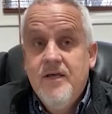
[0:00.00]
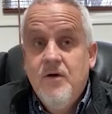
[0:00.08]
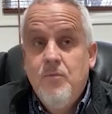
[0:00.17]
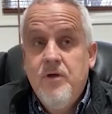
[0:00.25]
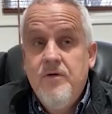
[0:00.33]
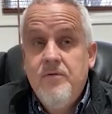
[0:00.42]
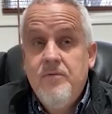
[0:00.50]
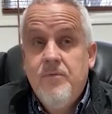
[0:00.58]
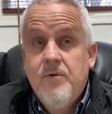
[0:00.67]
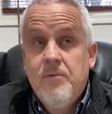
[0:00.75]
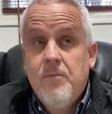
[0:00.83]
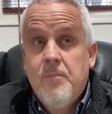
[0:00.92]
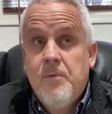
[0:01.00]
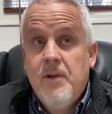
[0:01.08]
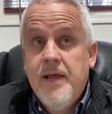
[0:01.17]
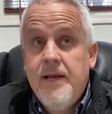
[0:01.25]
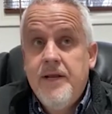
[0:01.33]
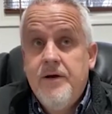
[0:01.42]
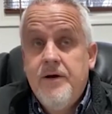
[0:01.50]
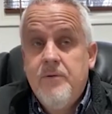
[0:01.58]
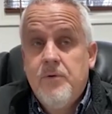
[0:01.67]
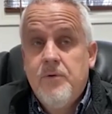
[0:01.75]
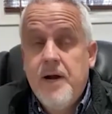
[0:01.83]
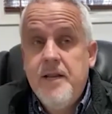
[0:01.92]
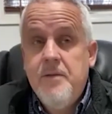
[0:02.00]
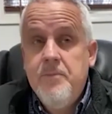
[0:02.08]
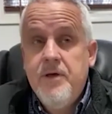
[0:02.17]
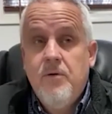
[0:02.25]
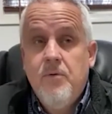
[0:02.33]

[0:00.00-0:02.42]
we we're, we're, planning on we're right in the middle.